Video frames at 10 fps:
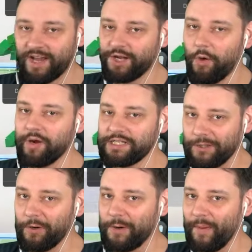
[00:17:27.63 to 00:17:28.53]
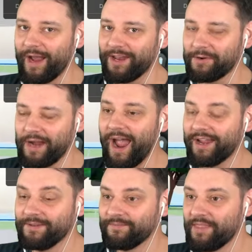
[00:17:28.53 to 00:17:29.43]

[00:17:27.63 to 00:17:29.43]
I don't want to talk about it. Okay.